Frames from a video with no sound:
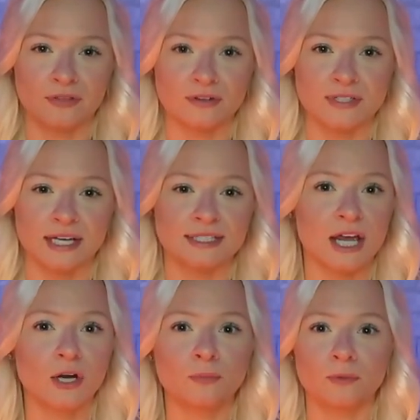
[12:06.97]
And there's that
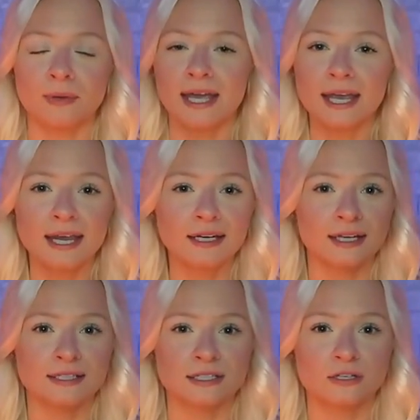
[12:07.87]
terrible pain,
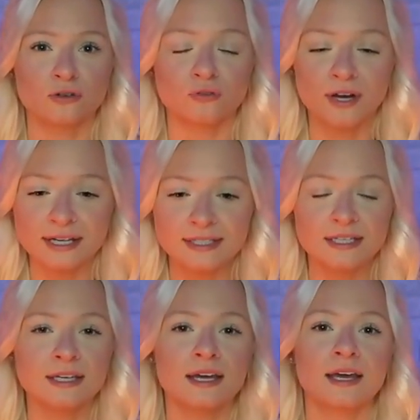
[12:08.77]
it's
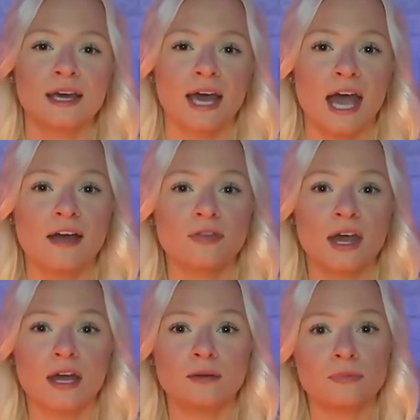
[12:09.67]
crazy. And
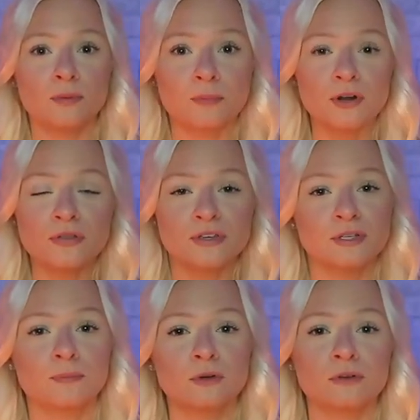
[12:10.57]
then the birth
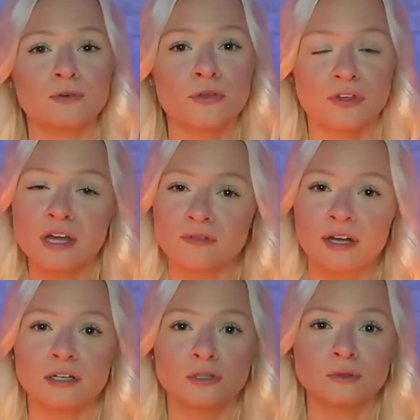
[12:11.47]
is a beautiful thing,
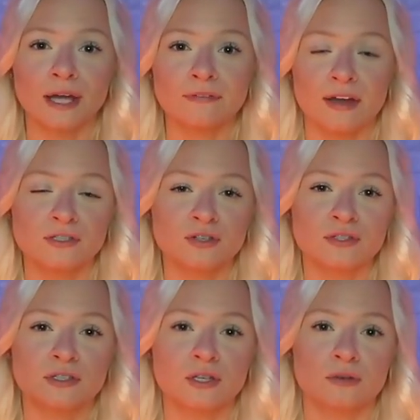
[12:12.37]
right? A new life
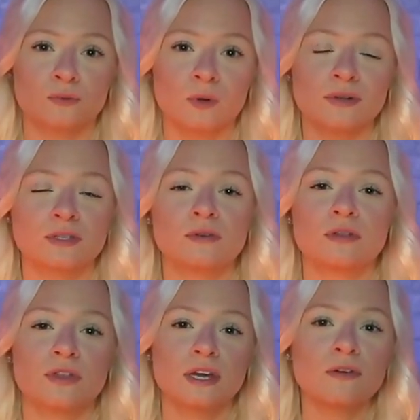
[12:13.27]
enters into the world. So you
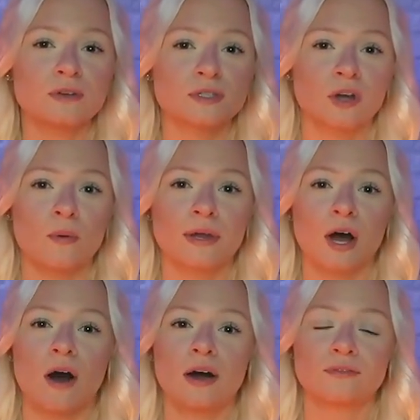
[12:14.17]
can think of what's going
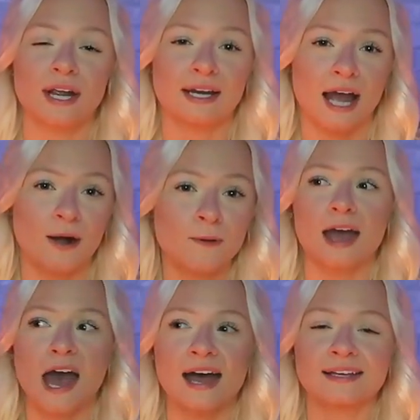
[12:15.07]
on right
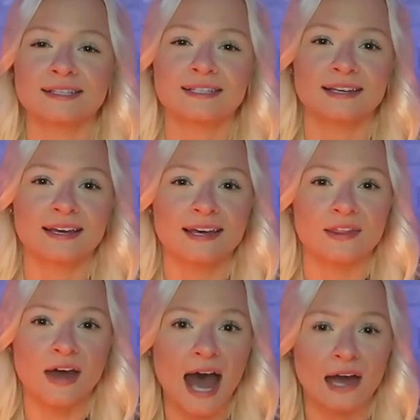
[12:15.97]
now as
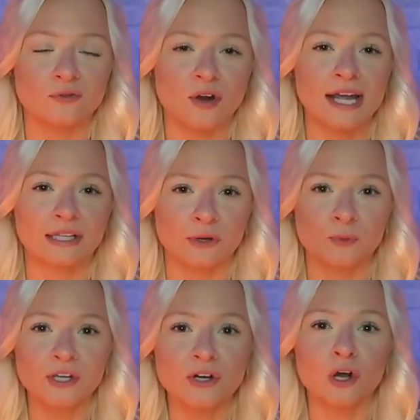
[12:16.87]
that, right? Like
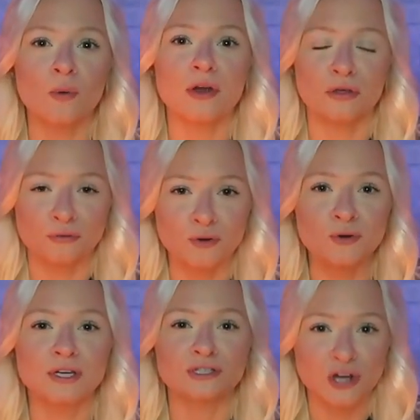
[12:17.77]
we are going
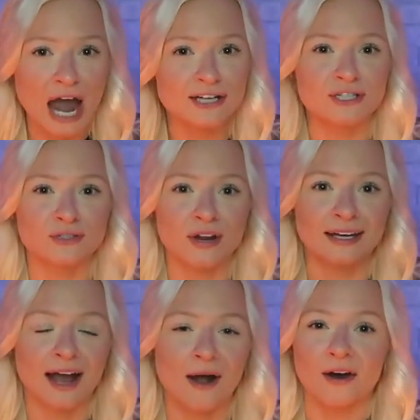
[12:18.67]
through contractions
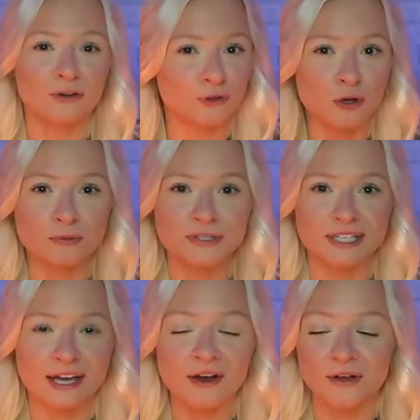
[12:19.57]
right now on a global
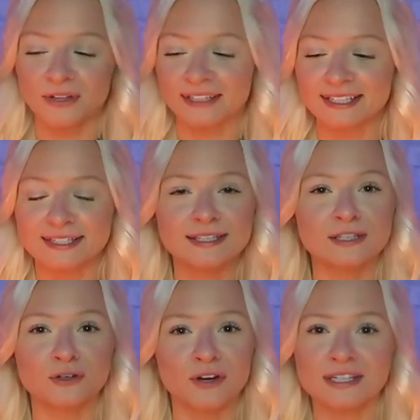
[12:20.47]
scale. Like this
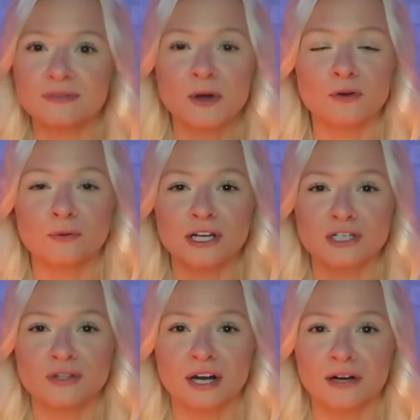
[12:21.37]
is a crazy amount of
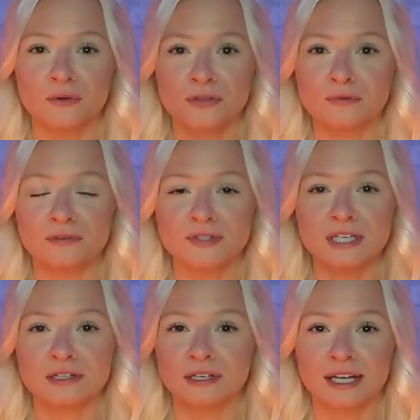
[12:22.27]
pressure that I don't think we've
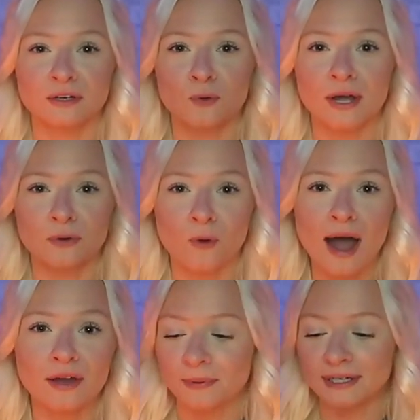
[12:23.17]
seen in quite a
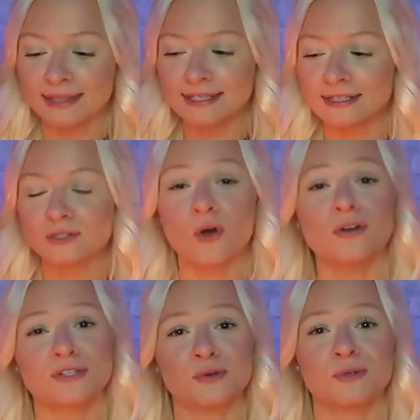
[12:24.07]
while, but I think it's
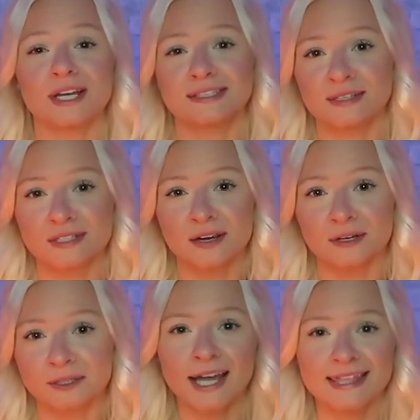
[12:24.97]
also
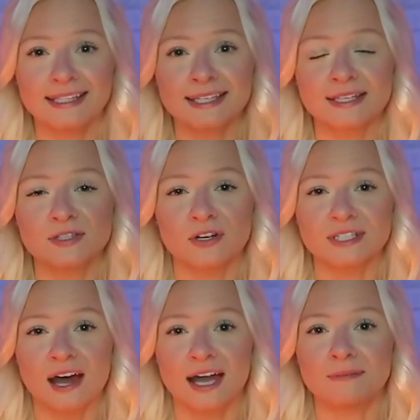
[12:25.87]
necessary. I think this is our
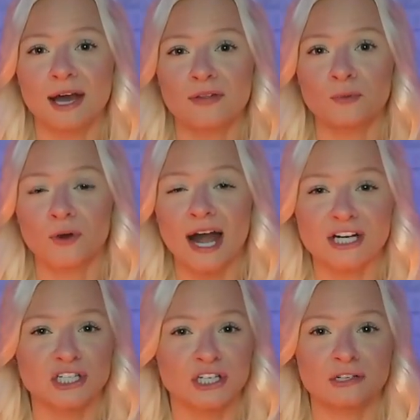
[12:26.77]
time now that we're
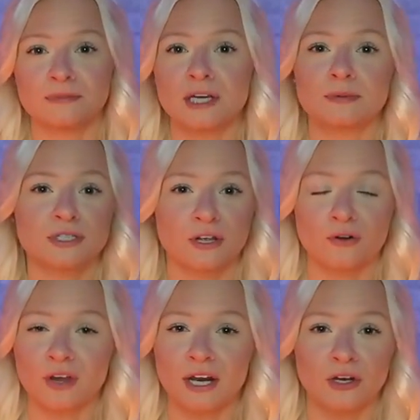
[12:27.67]
actually going to be able to
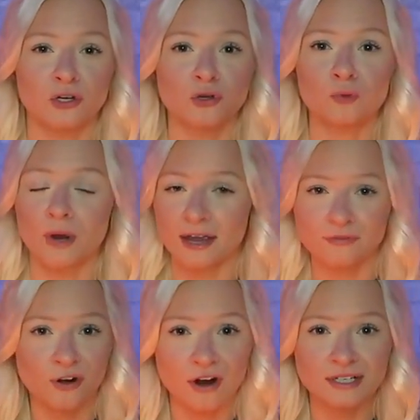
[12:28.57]
create a new
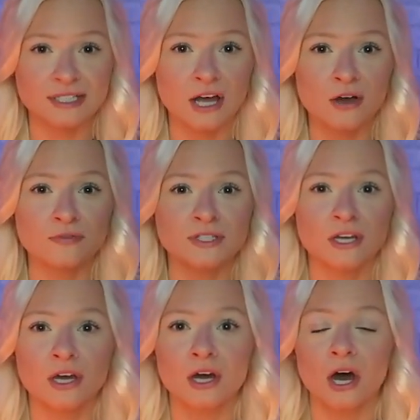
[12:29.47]
way for ourselves,
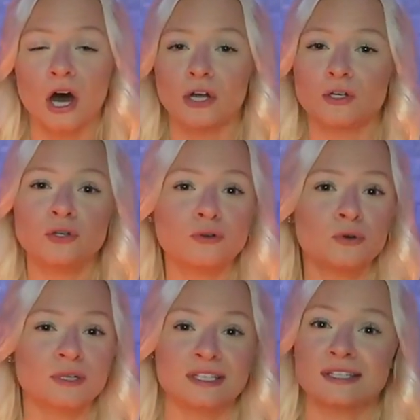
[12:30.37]
a
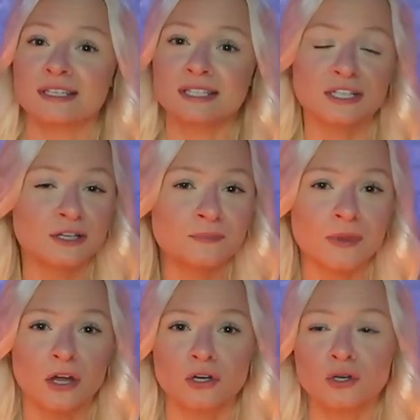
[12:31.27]
new
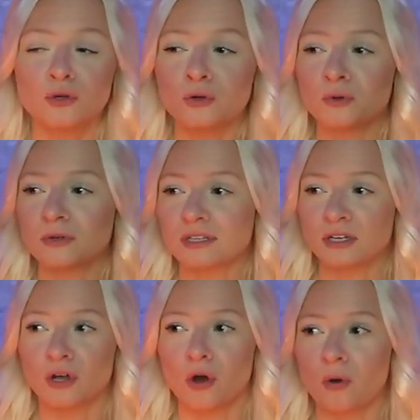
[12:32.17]
system, a new,
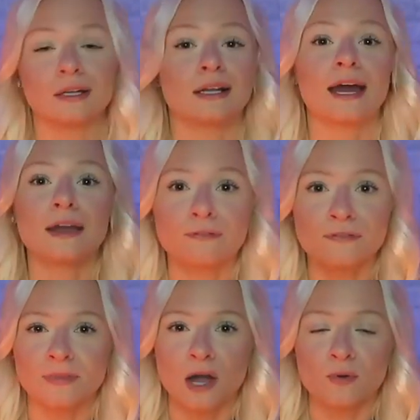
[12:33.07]
you know, life
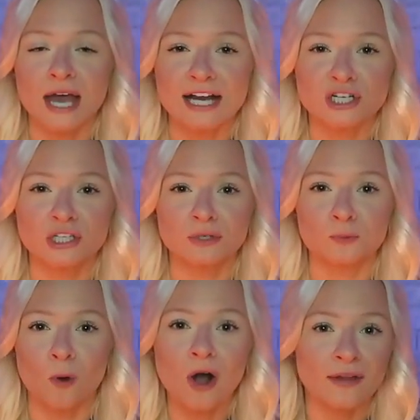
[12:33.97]
that we actually
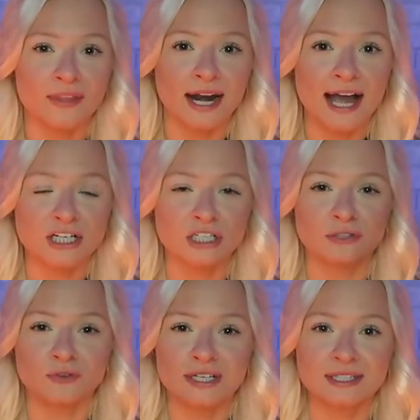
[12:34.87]
want, that
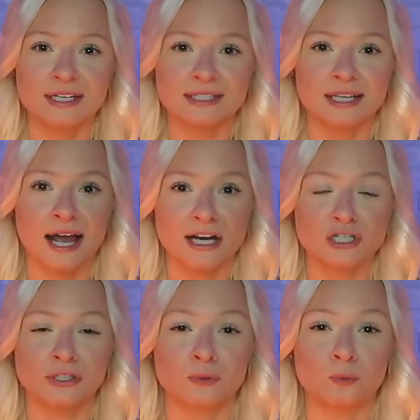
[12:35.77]
actually resonates, that
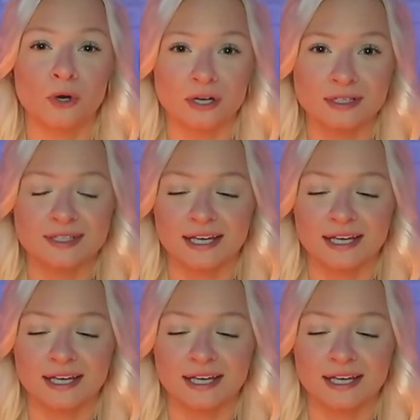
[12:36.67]
actually works.